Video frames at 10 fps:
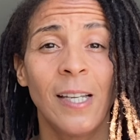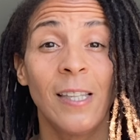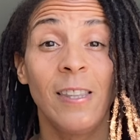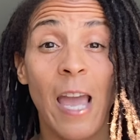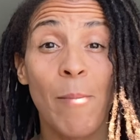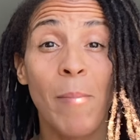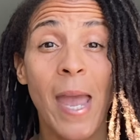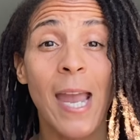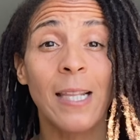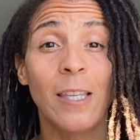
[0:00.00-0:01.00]
They
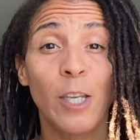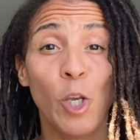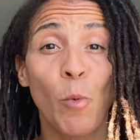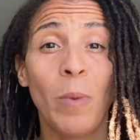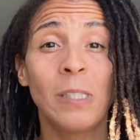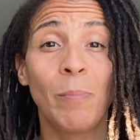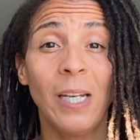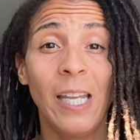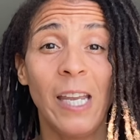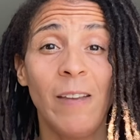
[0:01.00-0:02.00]
made the humans
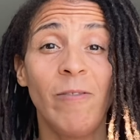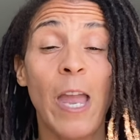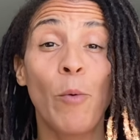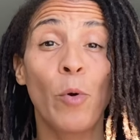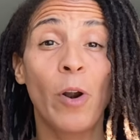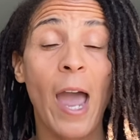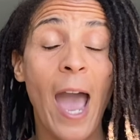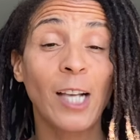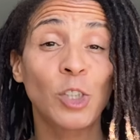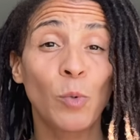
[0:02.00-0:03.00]
believe they were
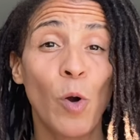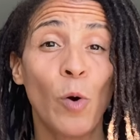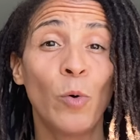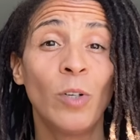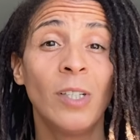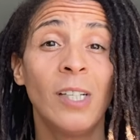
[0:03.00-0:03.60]
actual